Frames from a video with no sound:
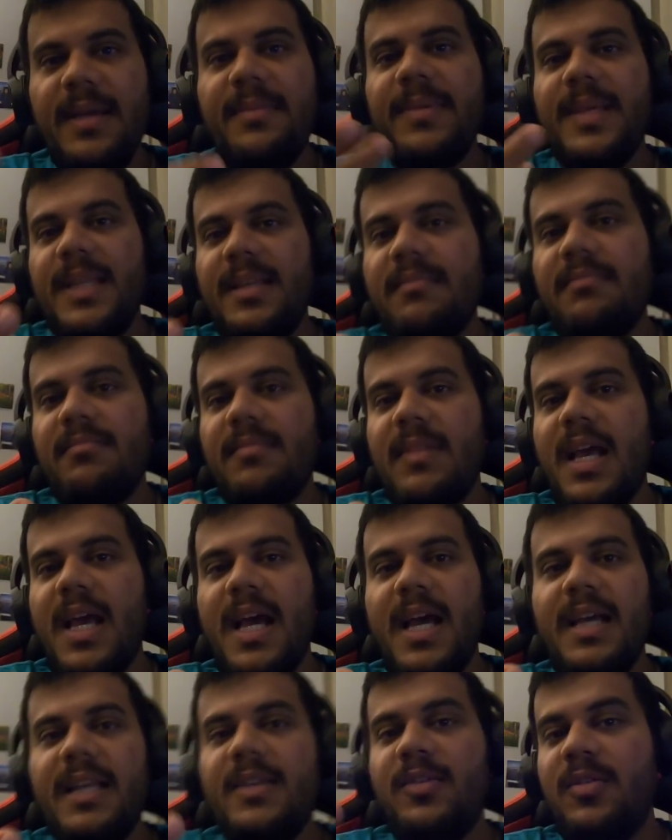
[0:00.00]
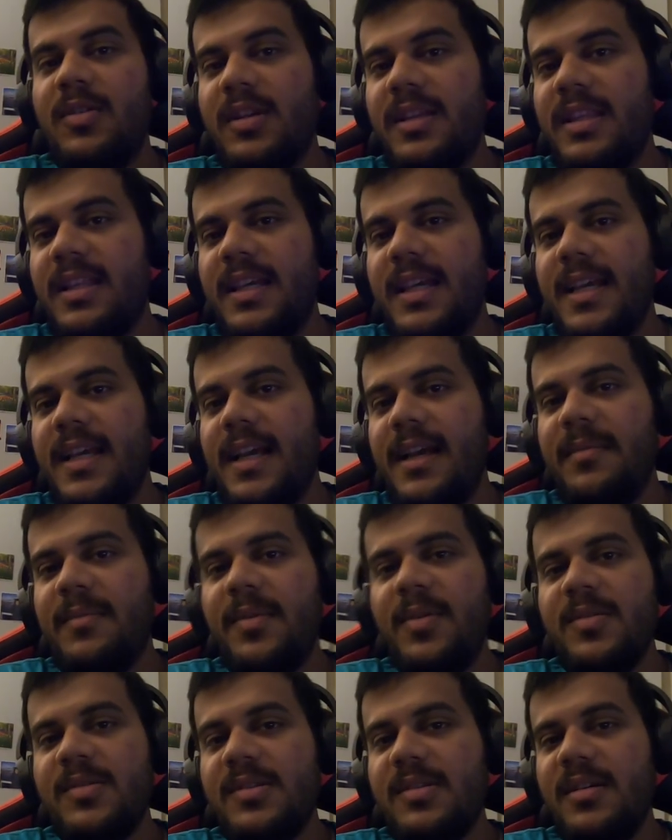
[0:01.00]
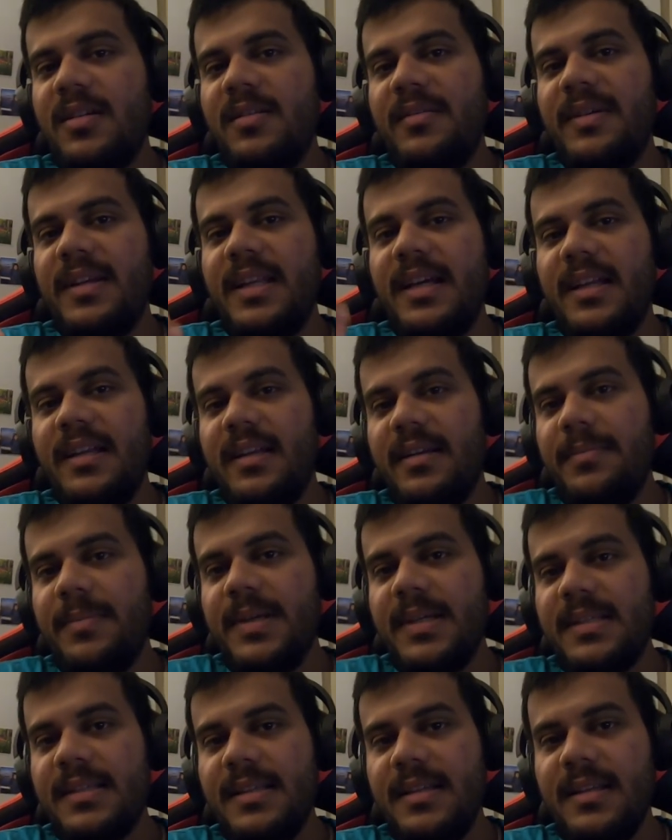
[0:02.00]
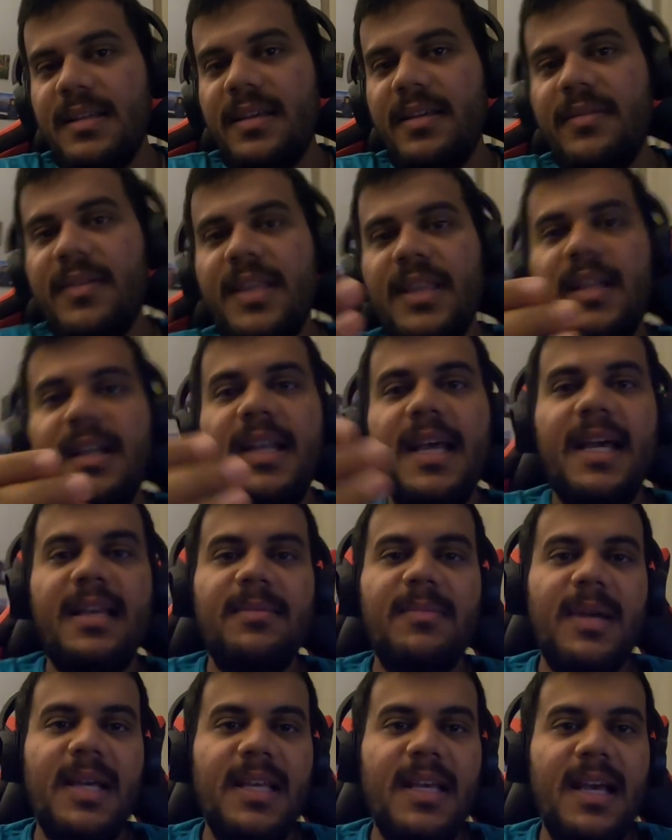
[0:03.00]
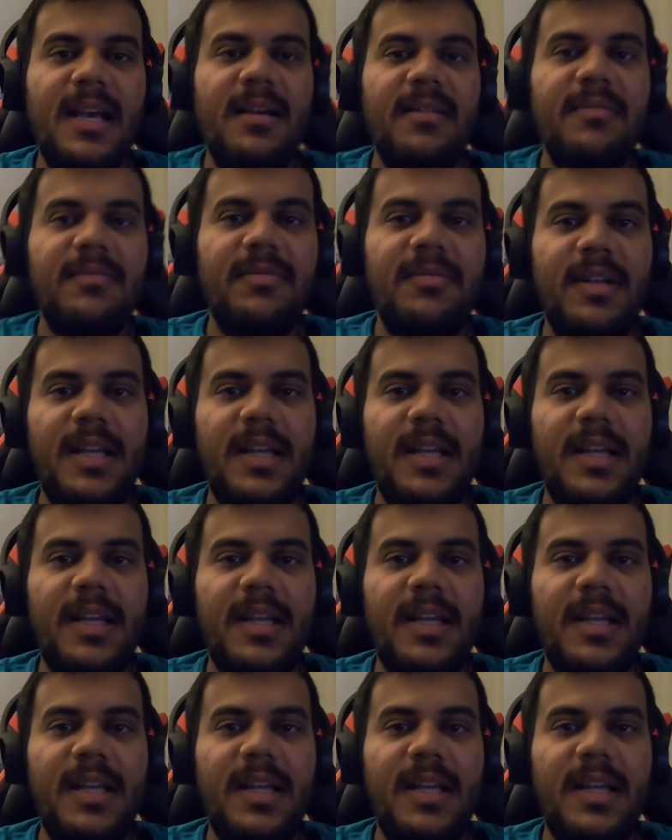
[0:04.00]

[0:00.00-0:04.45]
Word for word: I mean, I don't think I'm going to solve it one hundred percent given the time I have,